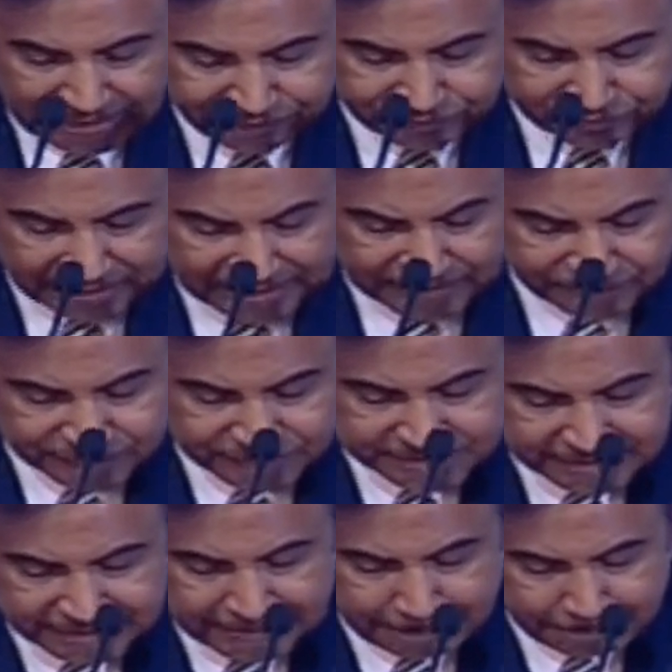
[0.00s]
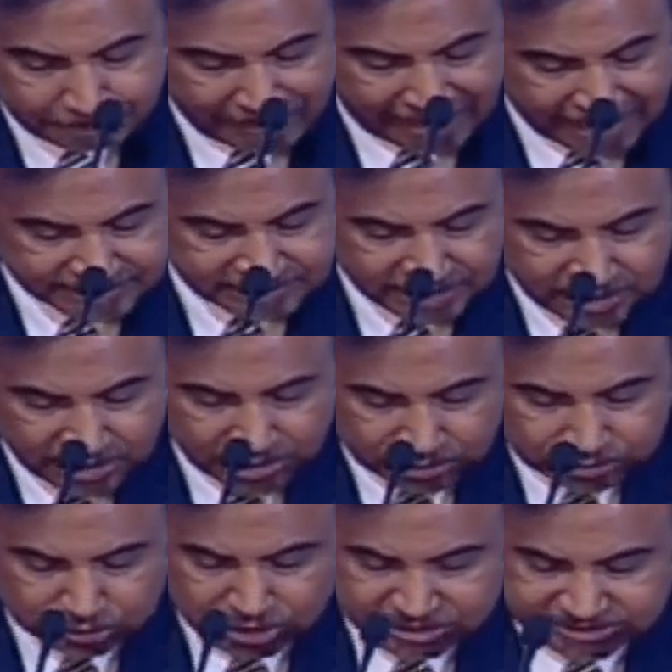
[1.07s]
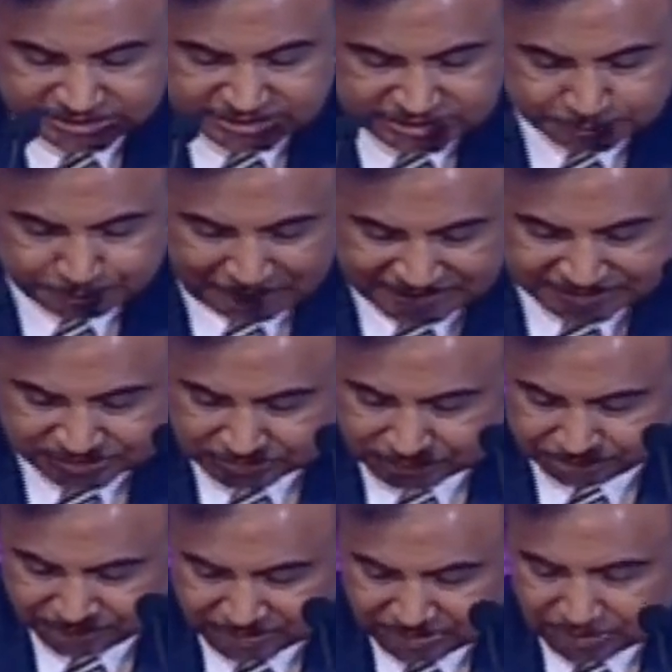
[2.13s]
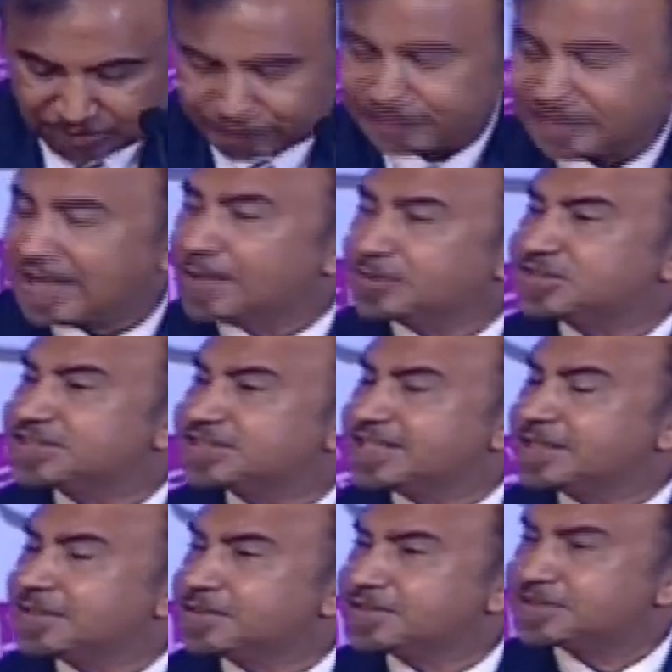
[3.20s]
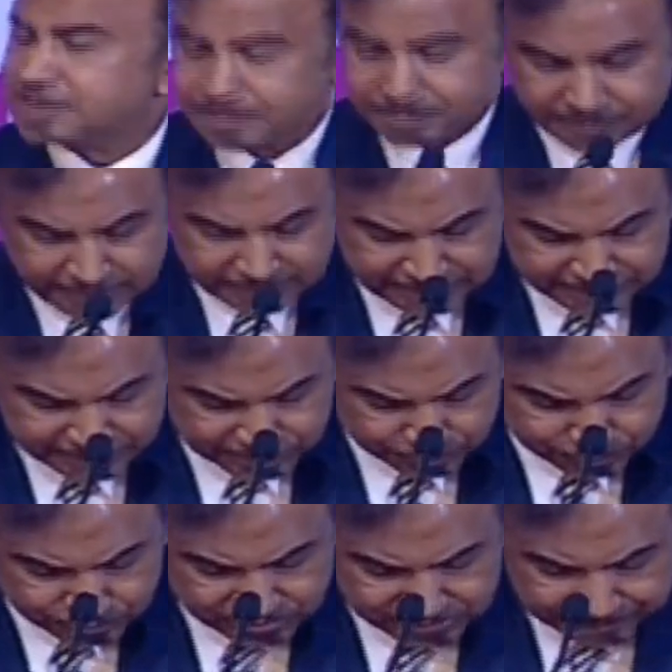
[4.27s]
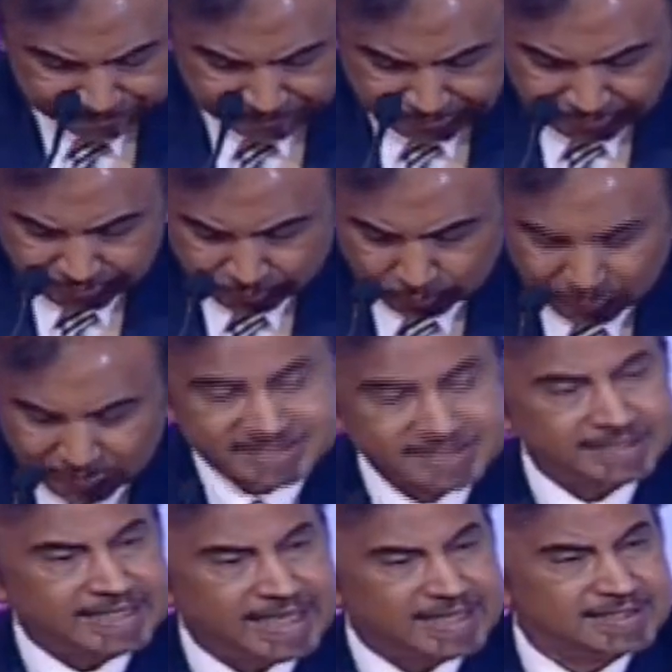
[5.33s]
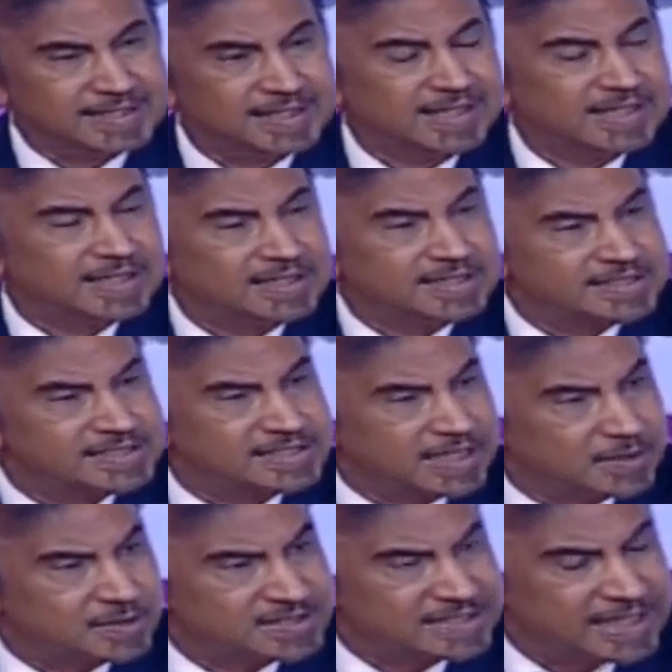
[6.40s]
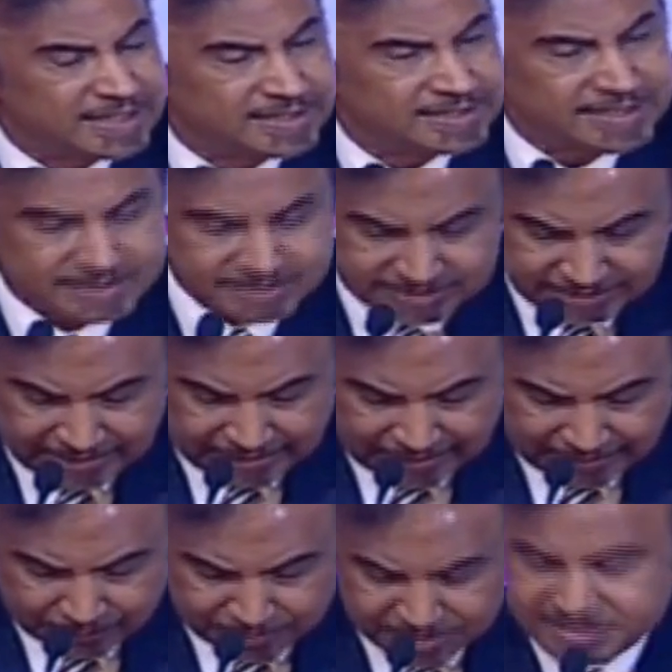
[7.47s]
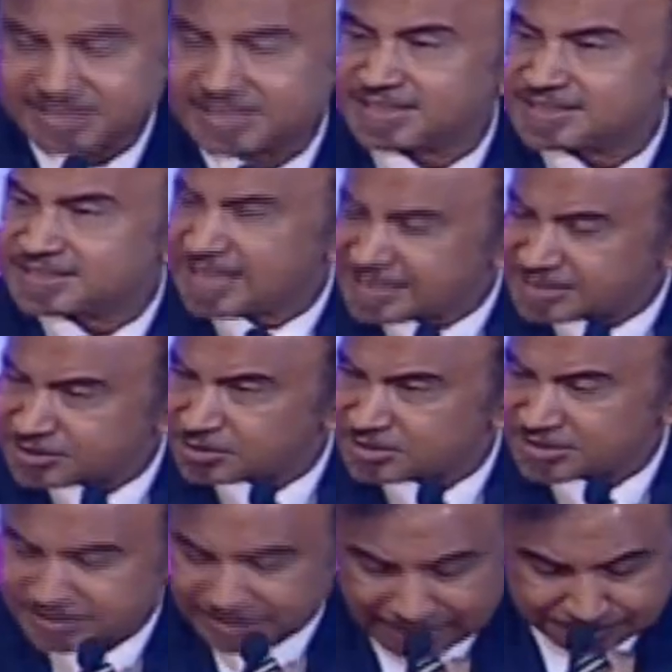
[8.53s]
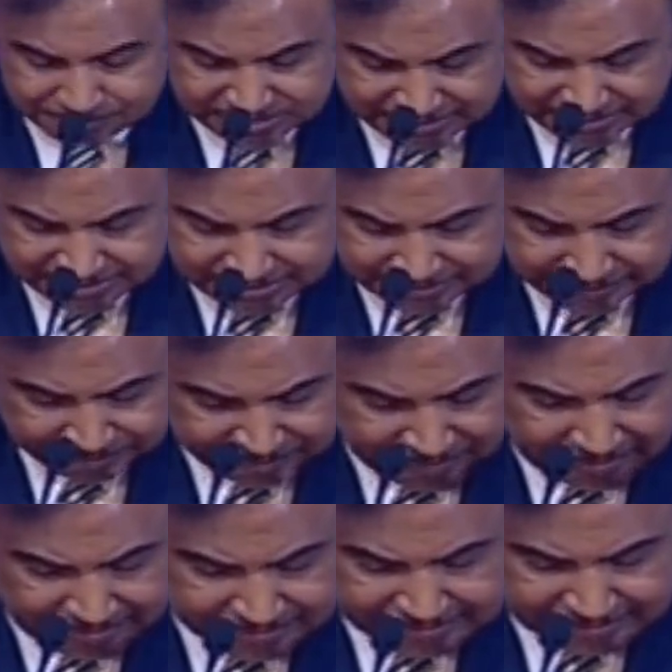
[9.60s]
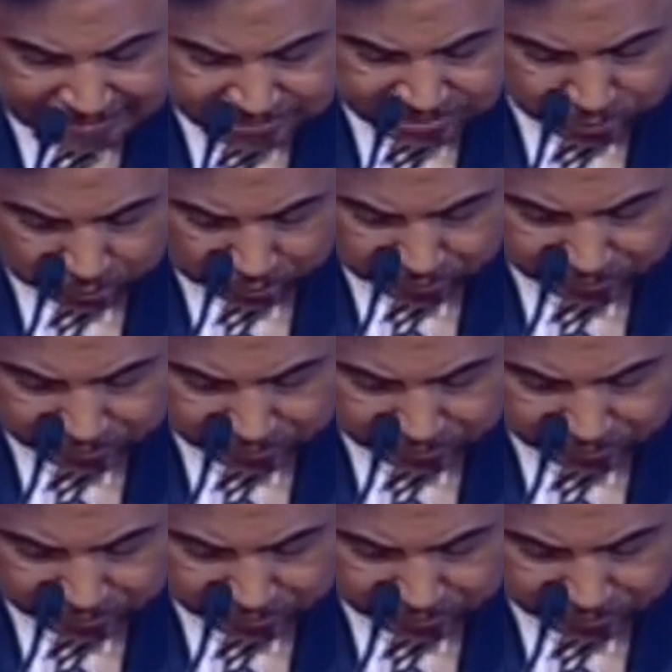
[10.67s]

relevance and impact across the spectrum of counterterrorism issues. Once again, distinguished delegates, I wish success to the Salam Center and thank you all